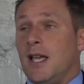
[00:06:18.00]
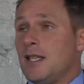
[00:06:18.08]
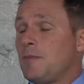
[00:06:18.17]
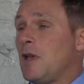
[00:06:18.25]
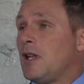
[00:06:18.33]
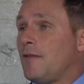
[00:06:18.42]

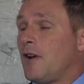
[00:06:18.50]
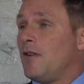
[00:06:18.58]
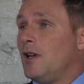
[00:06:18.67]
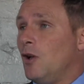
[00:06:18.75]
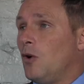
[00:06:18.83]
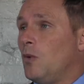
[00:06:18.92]
it's been a
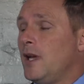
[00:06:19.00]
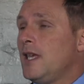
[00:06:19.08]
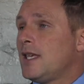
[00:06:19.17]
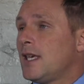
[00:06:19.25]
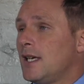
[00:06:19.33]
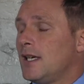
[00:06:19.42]
very long
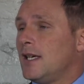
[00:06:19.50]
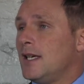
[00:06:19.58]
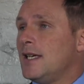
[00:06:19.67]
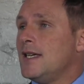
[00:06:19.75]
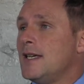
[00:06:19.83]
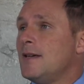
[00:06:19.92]
week
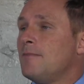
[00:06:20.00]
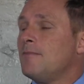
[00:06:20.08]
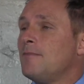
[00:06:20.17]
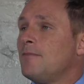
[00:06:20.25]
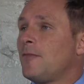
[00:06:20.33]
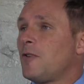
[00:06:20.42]

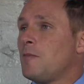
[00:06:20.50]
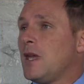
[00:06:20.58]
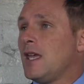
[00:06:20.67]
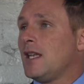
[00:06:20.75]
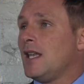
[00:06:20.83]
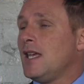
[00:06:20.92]
for
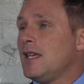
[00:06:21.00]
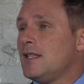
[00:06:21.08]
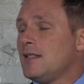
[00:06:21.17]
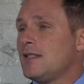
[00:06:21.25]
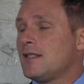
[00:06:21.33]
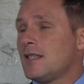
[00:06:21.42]
me and Lee, and